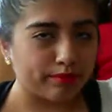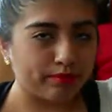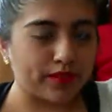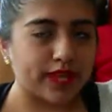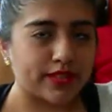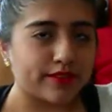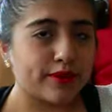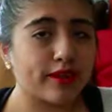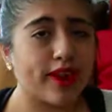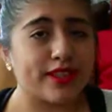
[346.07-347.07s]
things
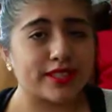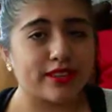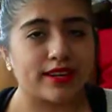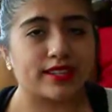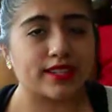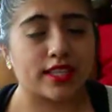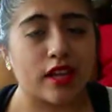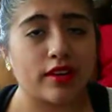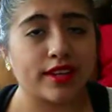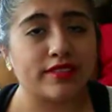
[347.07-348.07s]
everywhere. As you guys can
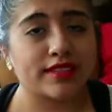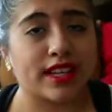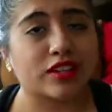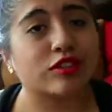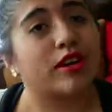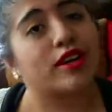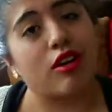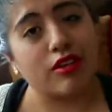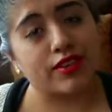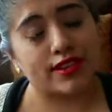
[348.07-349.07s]
tell, I use natural light
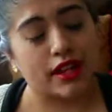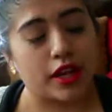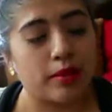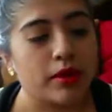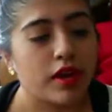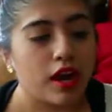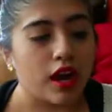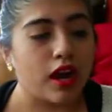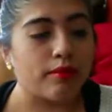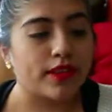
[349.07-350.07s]
all the time.
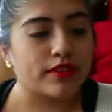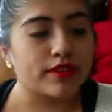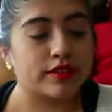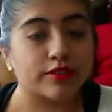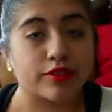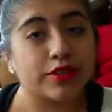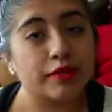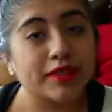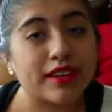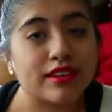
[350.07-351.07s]
I use it for
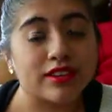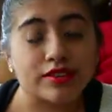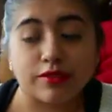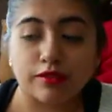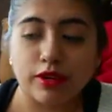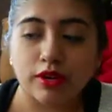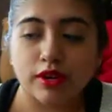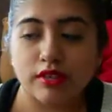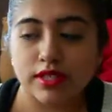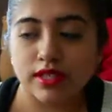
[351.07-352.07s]
filming, I use it for
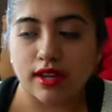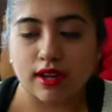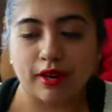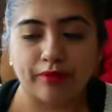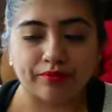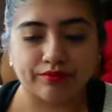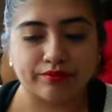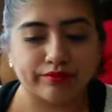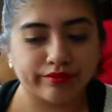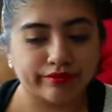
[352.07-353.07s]
photos,
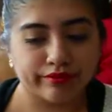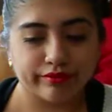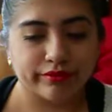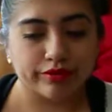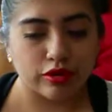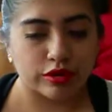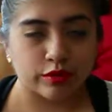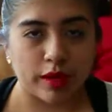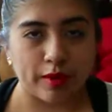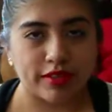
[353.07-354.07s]
of course
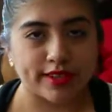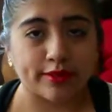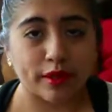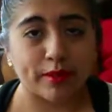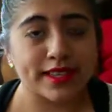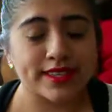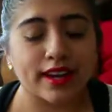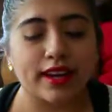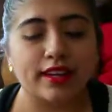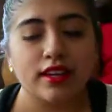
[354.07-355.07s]
when I'm outside, when I'm
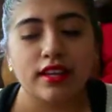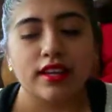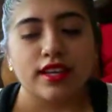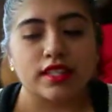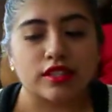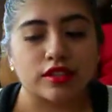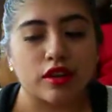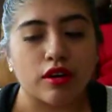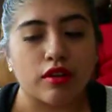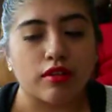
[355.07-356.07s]
inside.
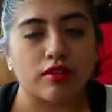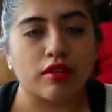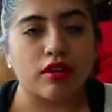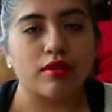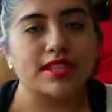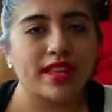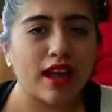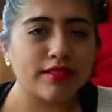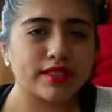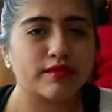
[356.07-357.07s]
So always
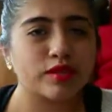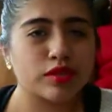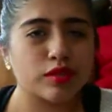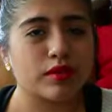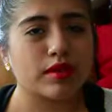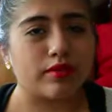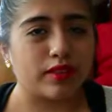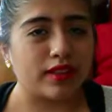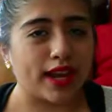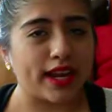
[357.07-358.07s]
have some sort
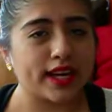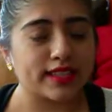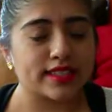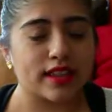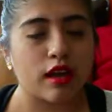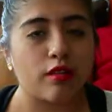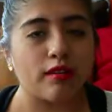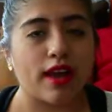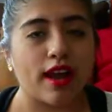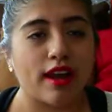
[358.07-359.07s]
of light.
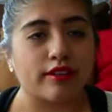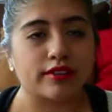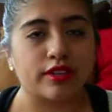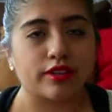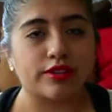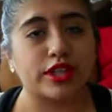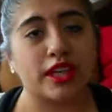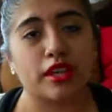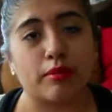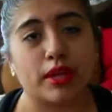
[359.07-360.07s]
Have, you know, if you're
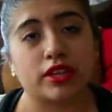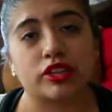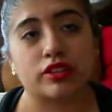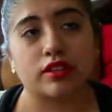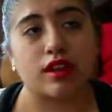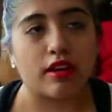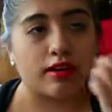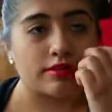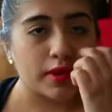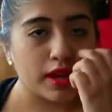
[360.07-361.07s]
taking a picture
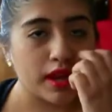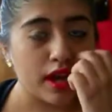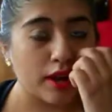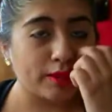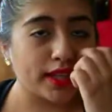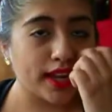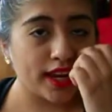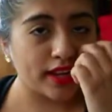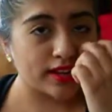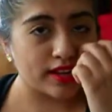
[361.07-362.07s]
of a
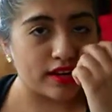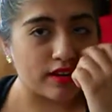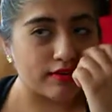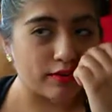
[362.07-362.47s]
plant, of a